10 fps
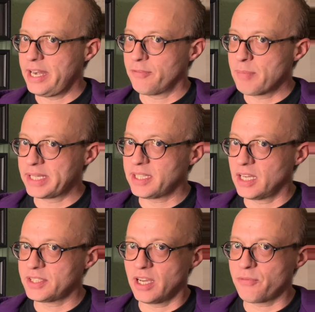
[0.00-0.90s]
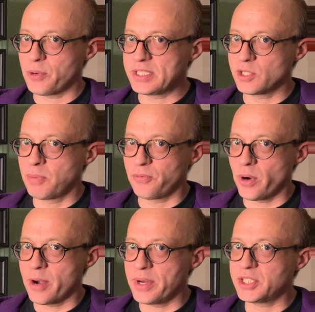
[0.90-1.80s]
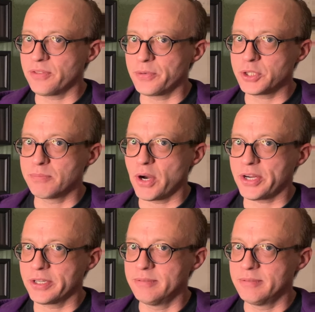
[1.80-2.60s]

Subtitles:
if my Tauntaun freezes before I reach the first marker,